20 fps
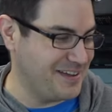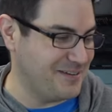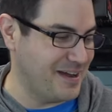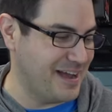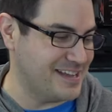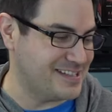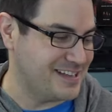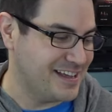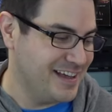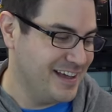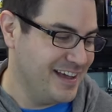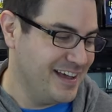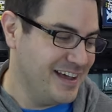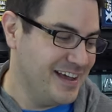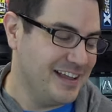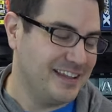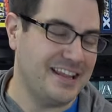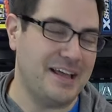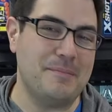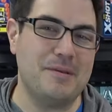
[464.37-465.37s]
Anyways,
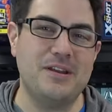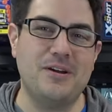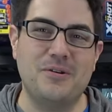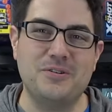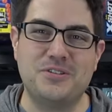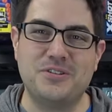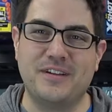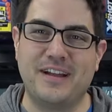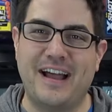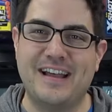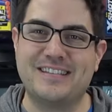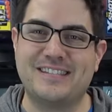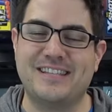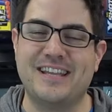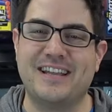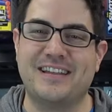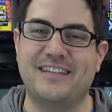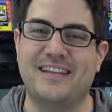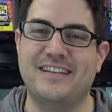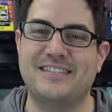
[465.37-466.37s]
let me know what you guys
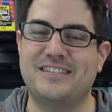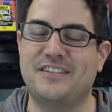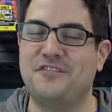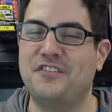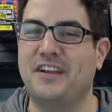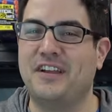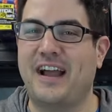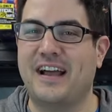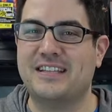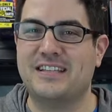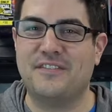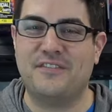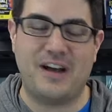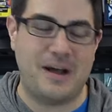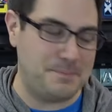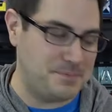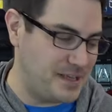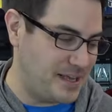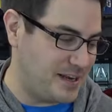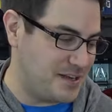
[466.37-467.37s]
think of this. If you guys have
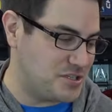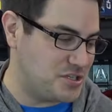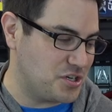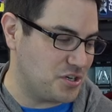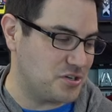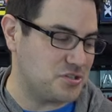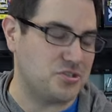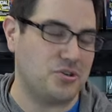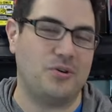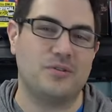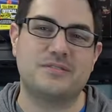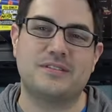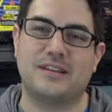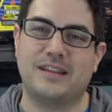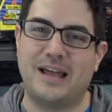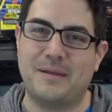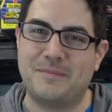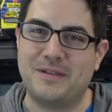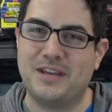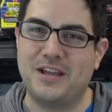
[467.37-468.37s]
updated your jolts,
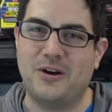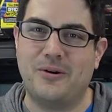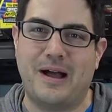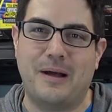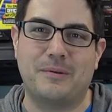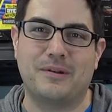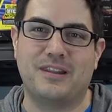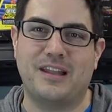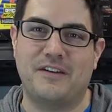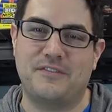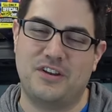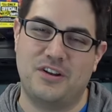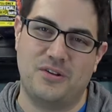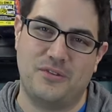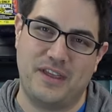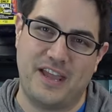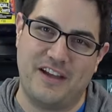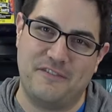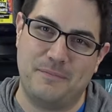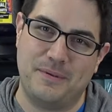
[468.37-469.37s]
let me know. I would love to
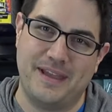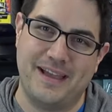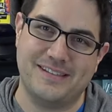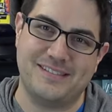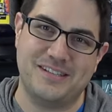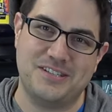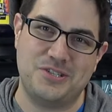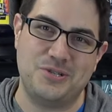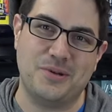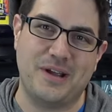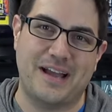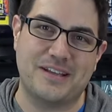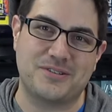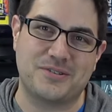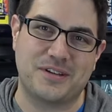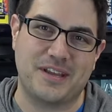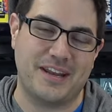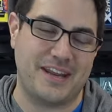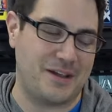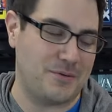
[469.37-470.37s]
know the FPS that you guys
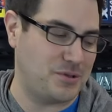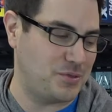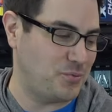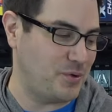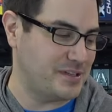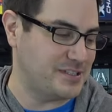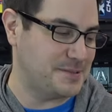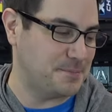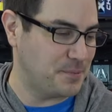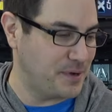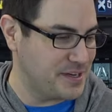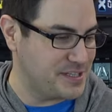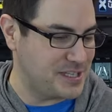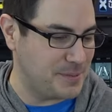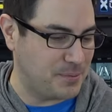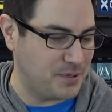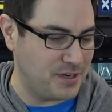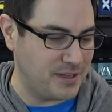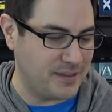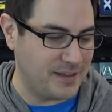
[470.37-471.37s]
are getting with what springs
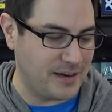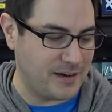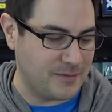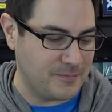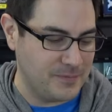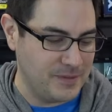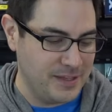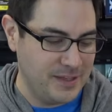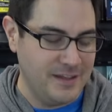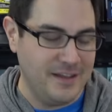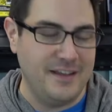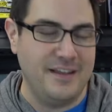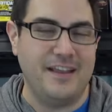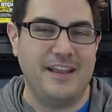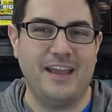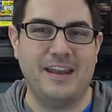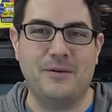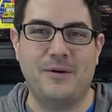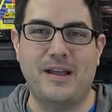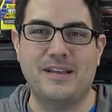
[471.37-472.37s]
you put in there.
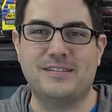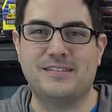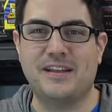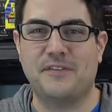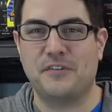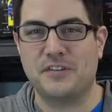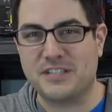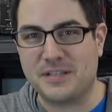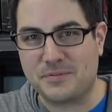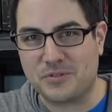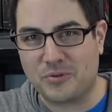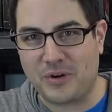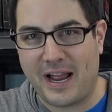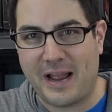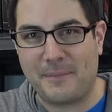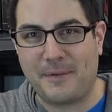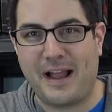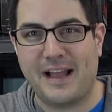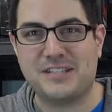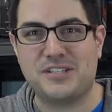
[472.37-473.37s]
Anyways, definitely
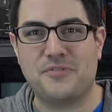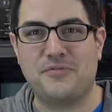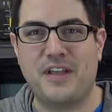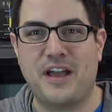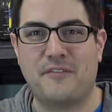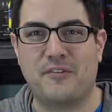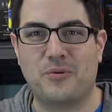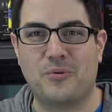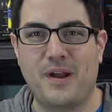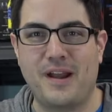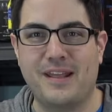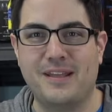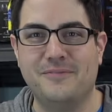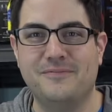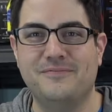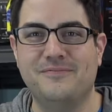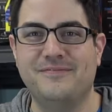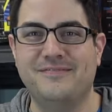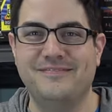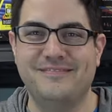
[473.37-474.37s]
subscribe, guys, if you haven't already.
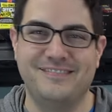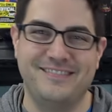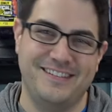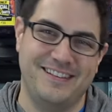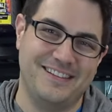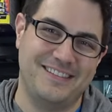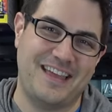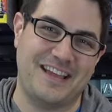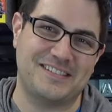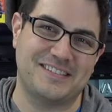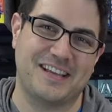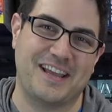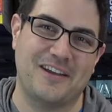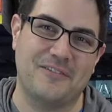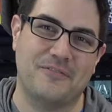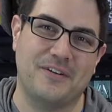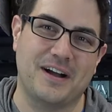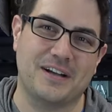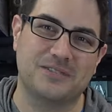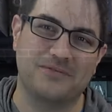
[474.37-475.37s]
Thanks
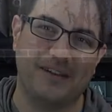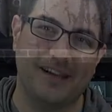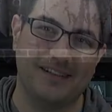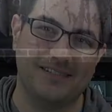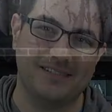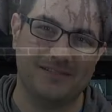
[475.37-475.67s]
again, Fox